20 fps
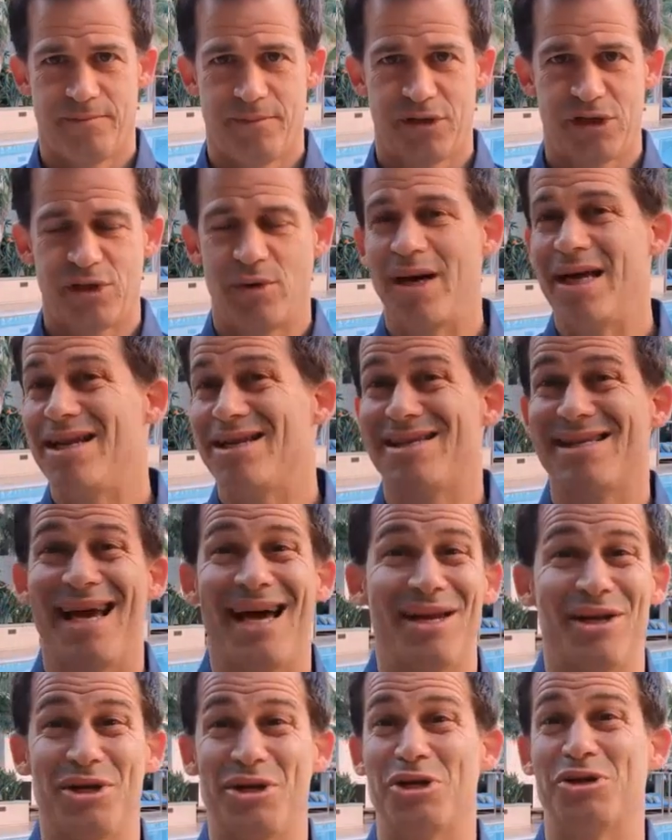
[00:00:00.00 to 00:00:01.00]
So I
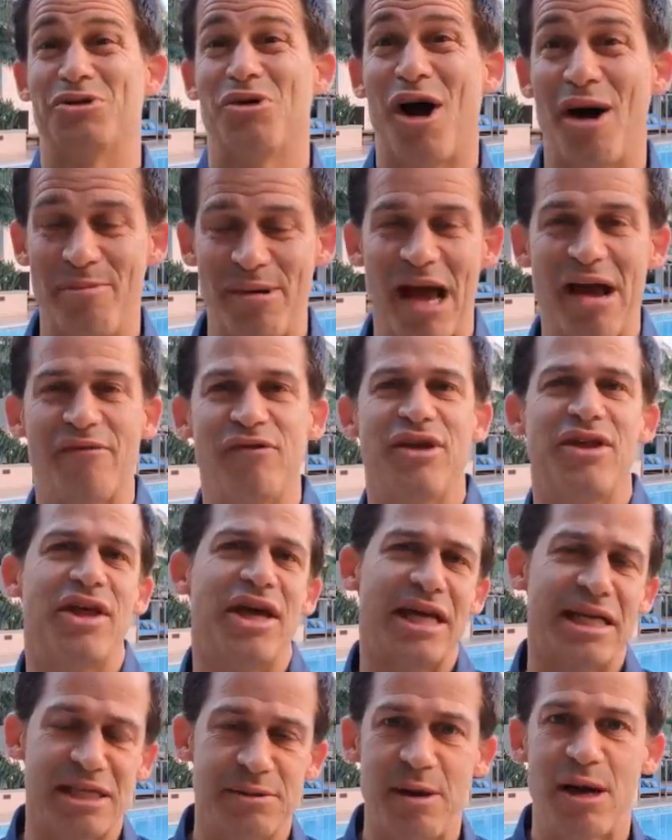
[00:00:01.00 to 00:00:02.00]
decided to drop
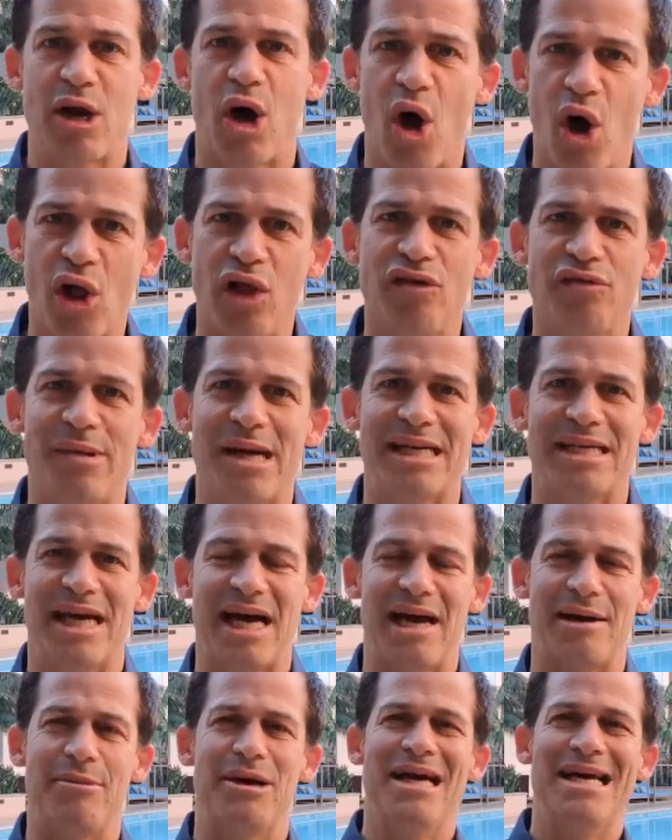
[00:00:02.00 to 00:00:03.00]
everything and spend all of my
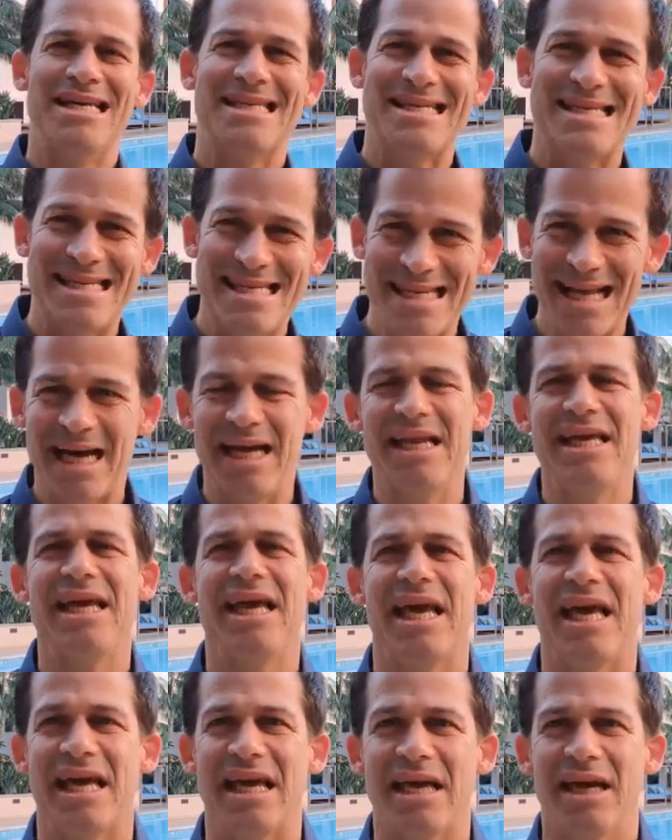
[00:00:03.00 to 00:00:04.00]
time
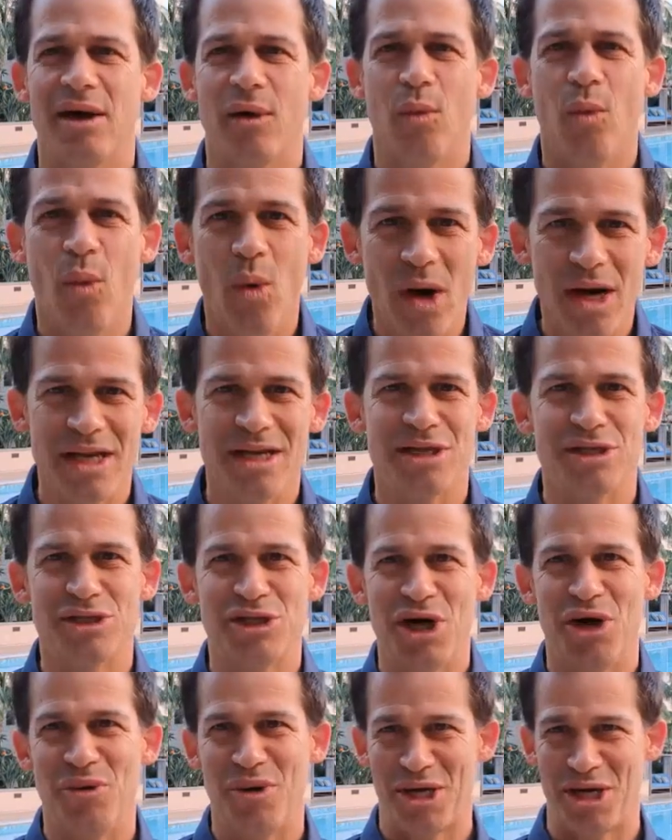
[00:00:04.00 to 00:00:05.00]
studying what is
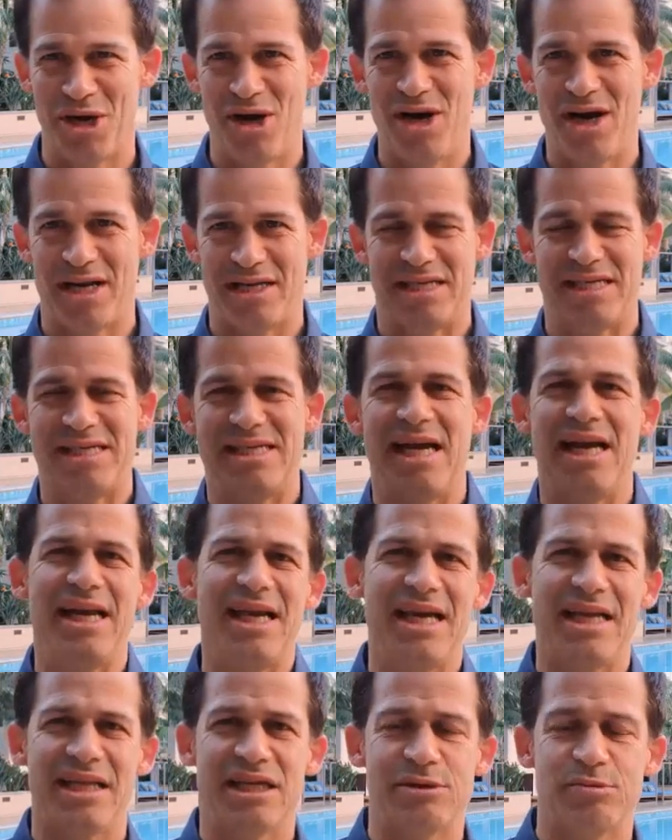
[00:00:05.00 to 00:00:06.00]
going on,
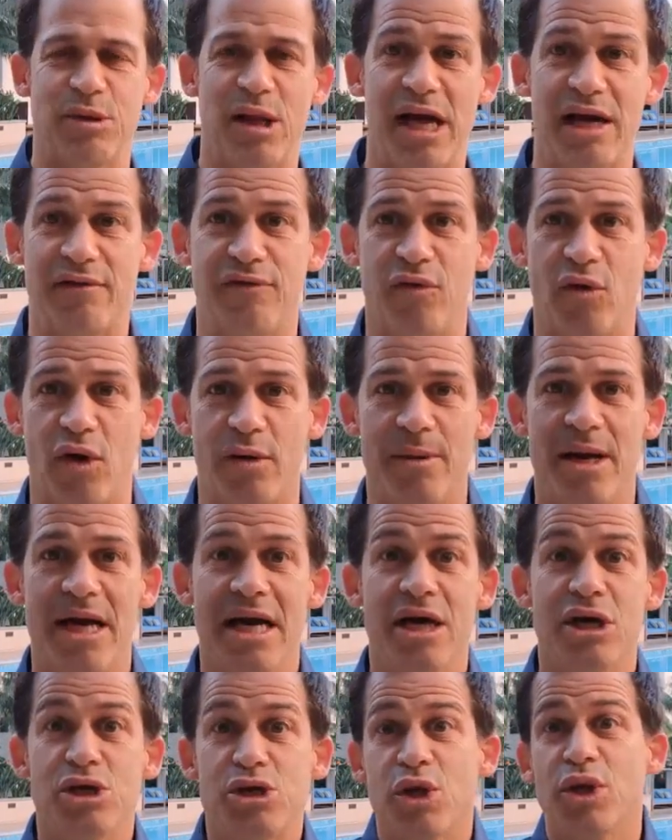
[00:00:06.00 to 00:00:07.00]
studying this platform
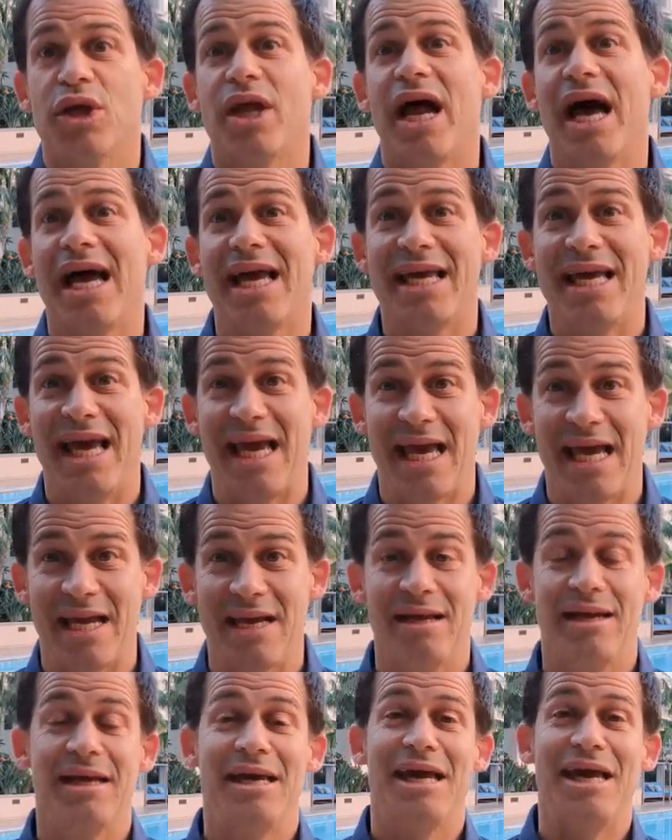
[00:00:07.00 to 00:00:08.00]
so that I
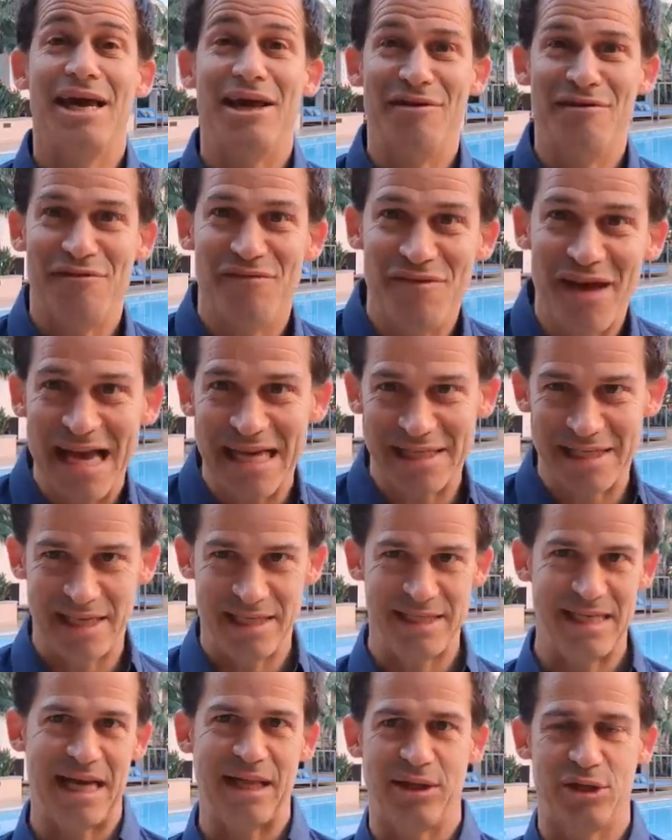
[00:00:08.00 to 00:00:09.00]
can invest
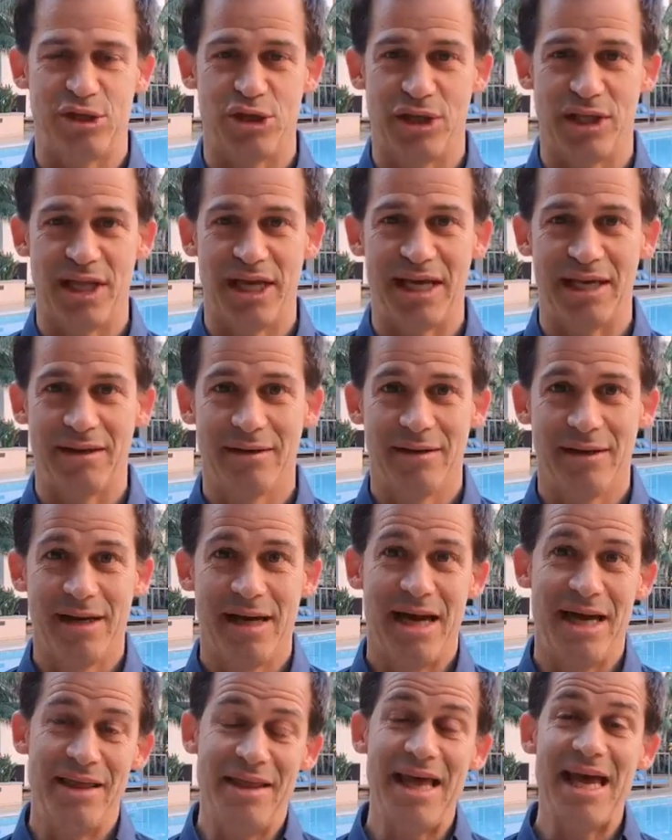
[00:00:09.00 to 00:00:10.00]
intelligently.
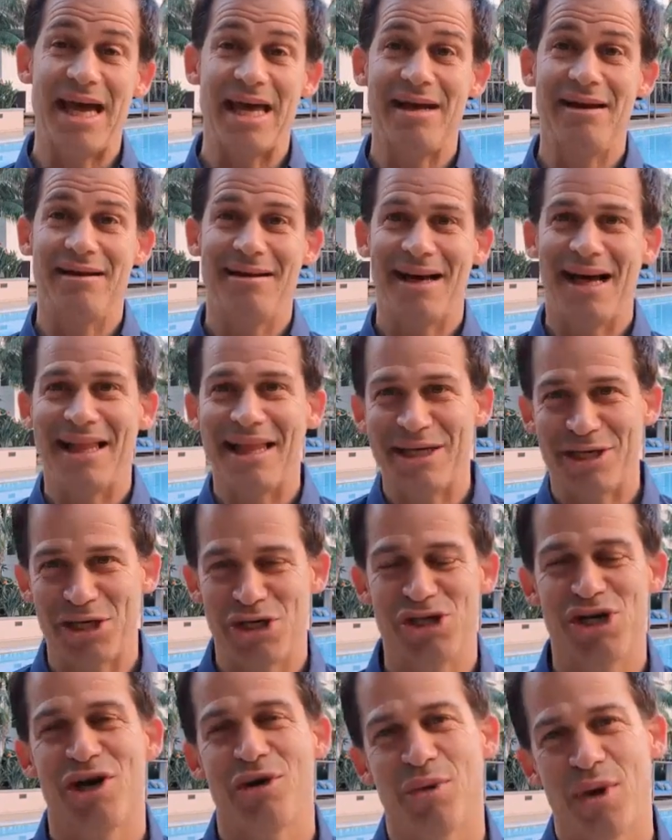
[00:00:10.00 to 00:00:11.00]
And then I like to
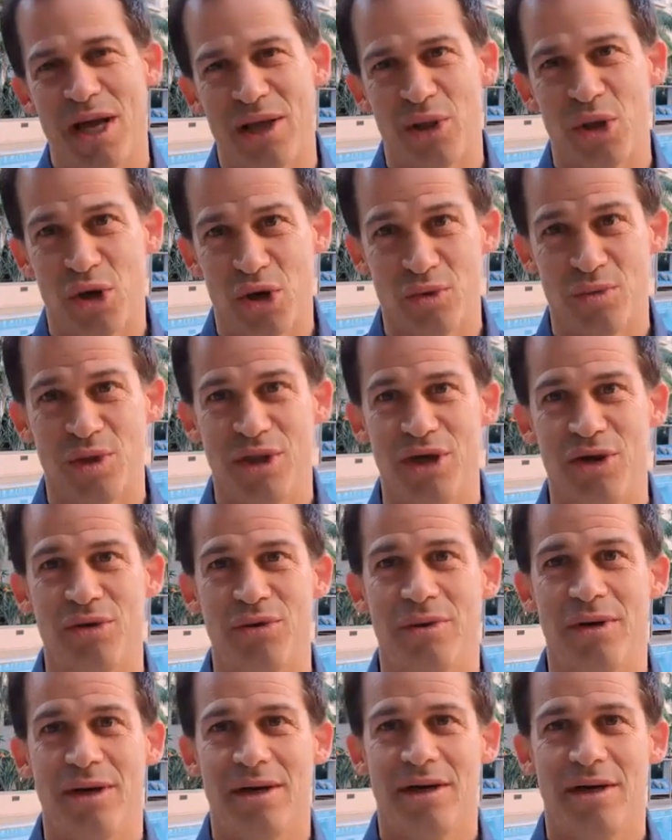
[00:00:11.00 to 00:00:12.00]
share what I learn with you
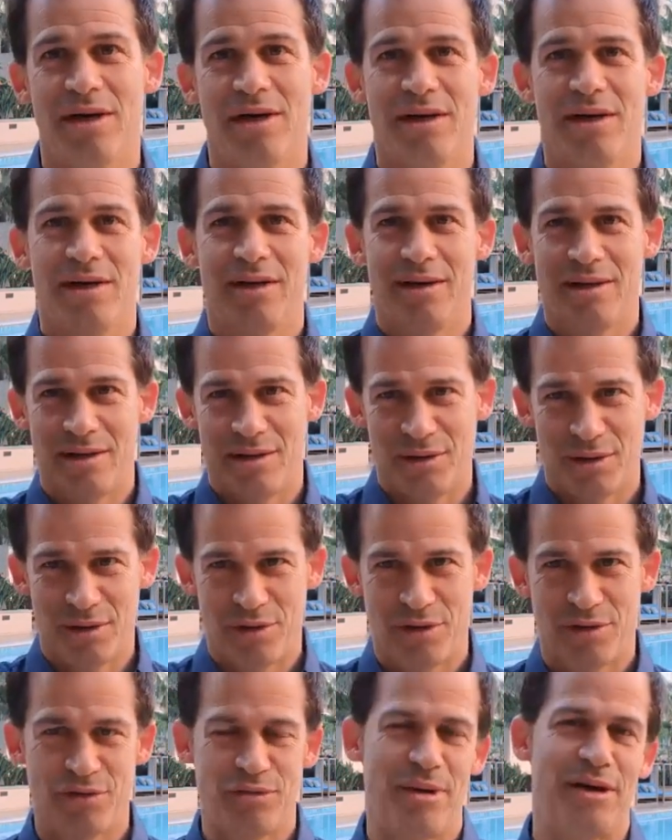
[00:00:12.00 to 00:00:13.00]

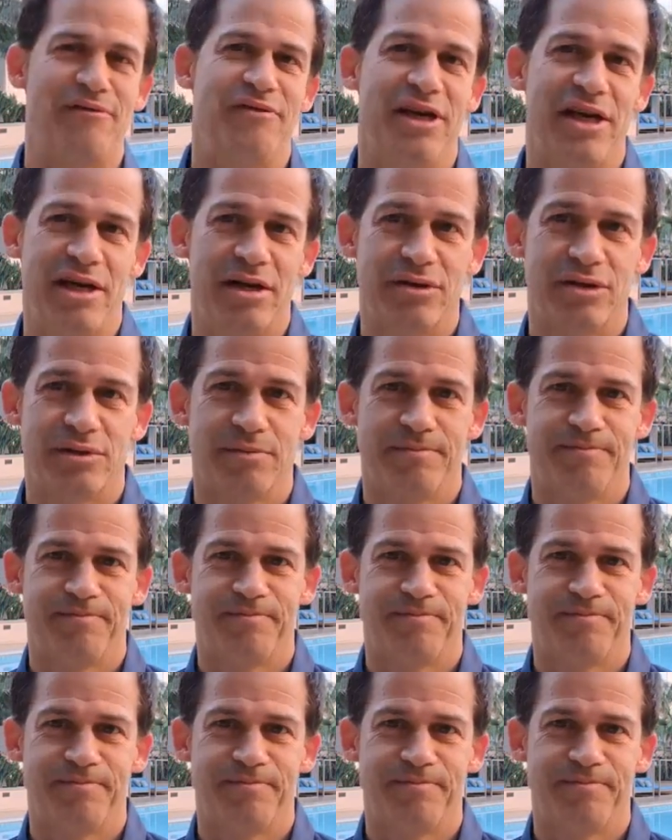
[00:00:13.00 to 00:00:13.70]
through my videos.